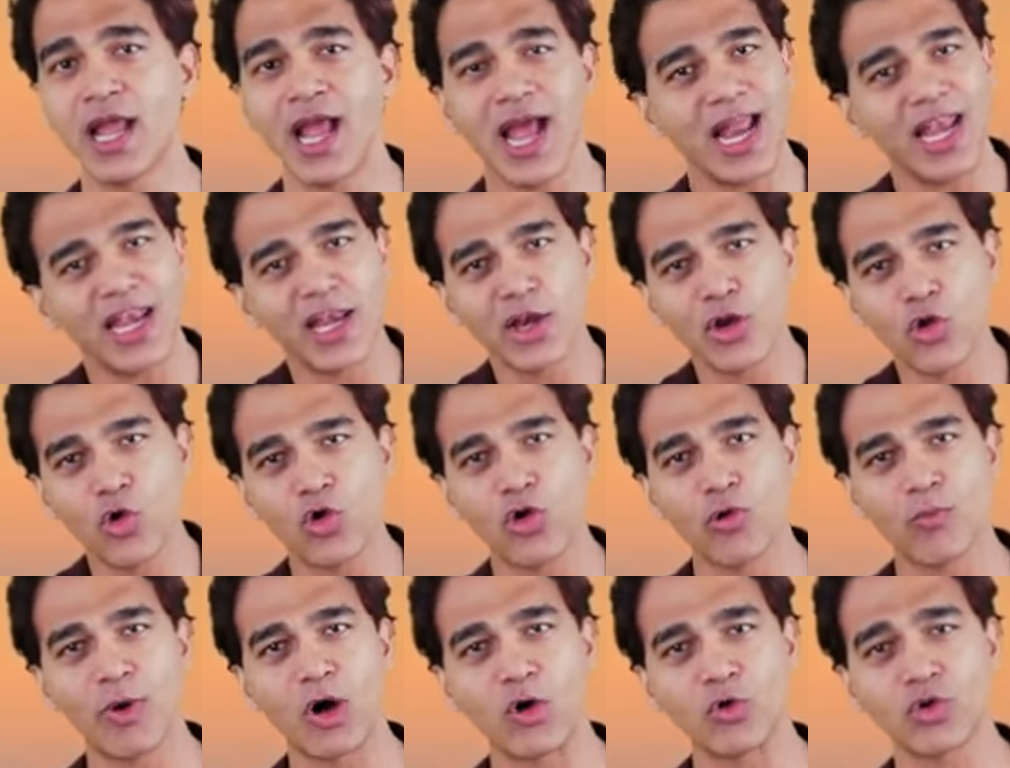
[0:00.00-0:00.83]
and
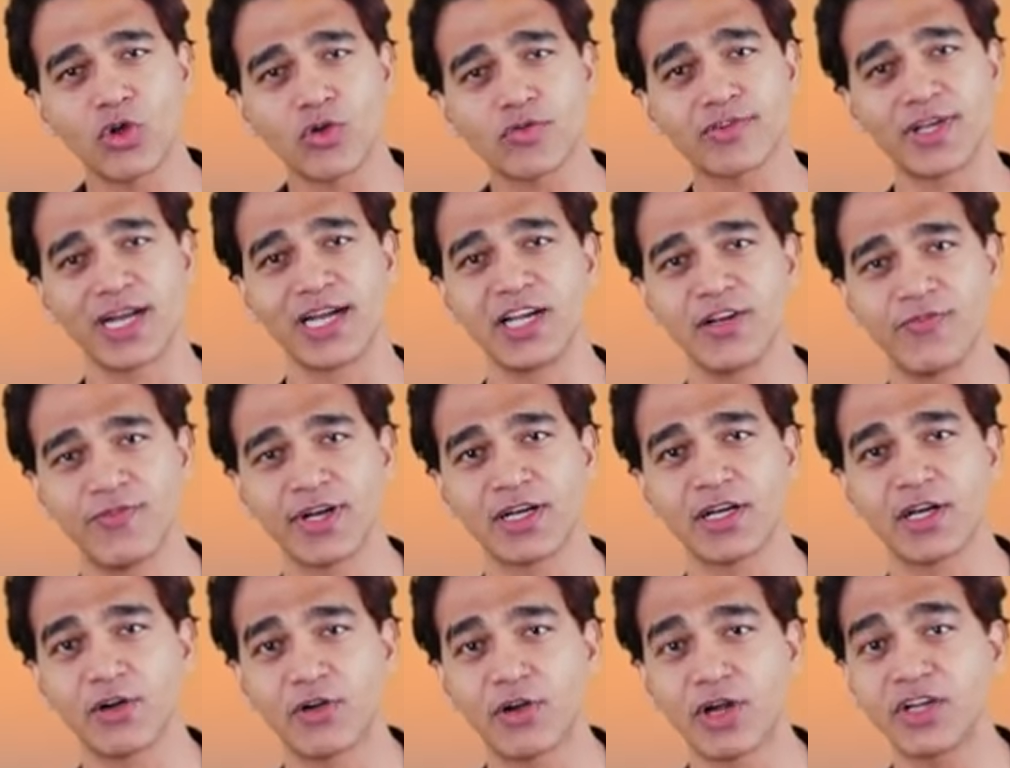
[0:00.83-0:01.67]
no amount of
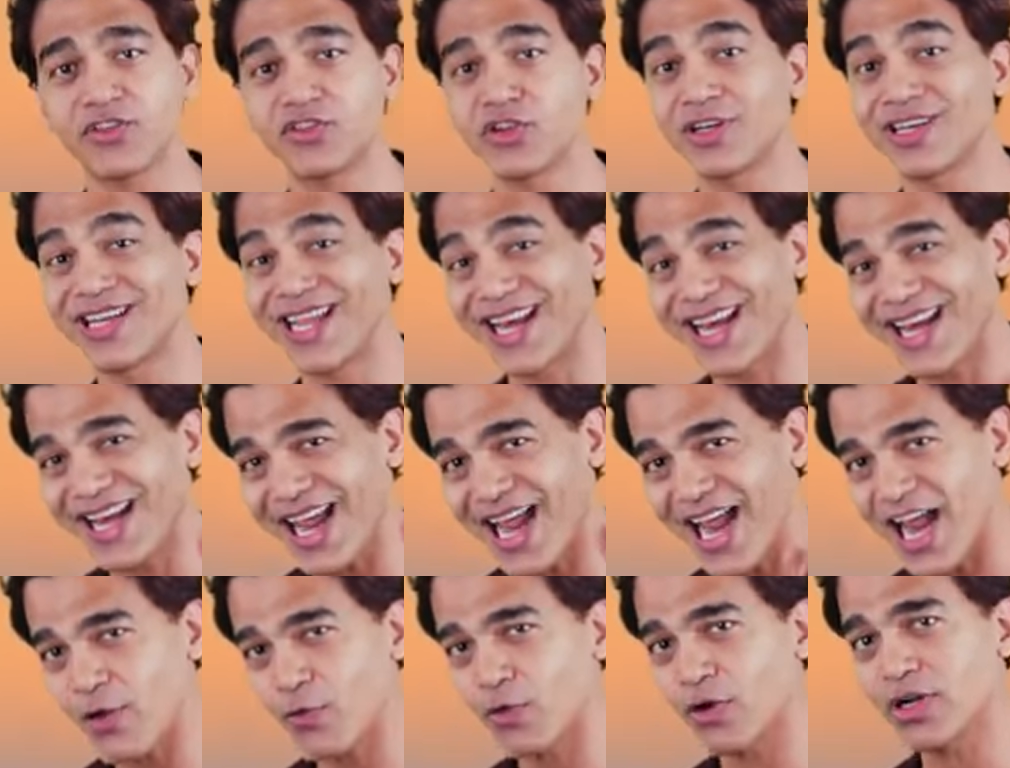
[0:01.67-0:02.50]
scientific literature can
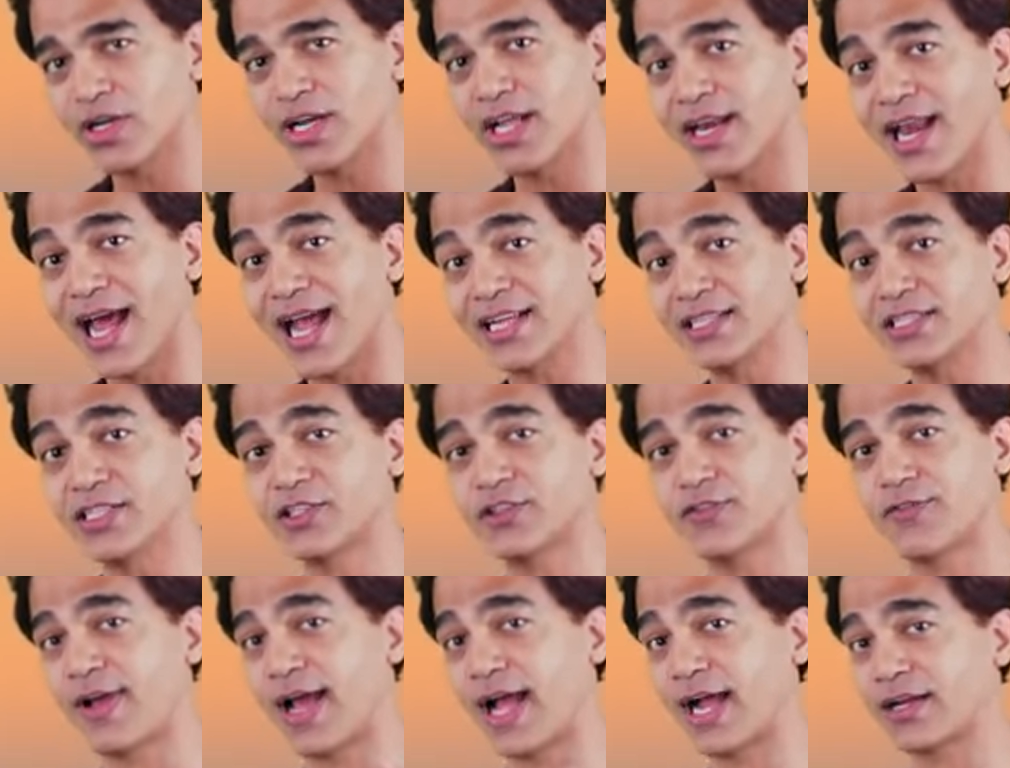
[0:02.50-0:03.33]
ever deny
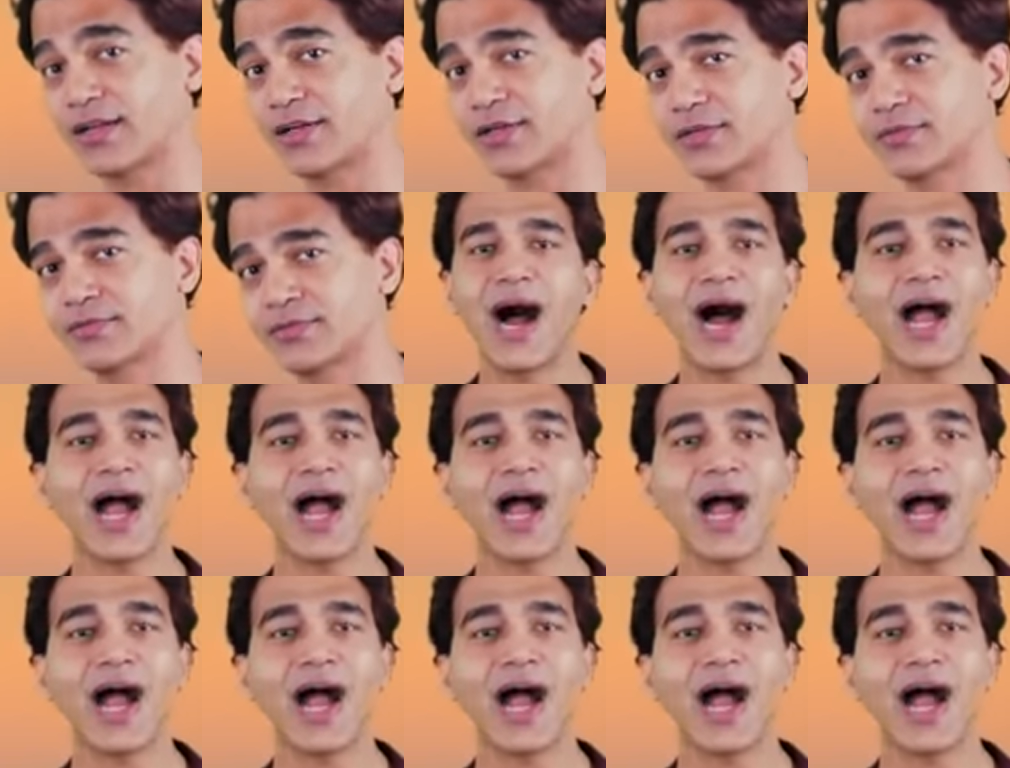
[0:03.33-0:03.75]
this fact.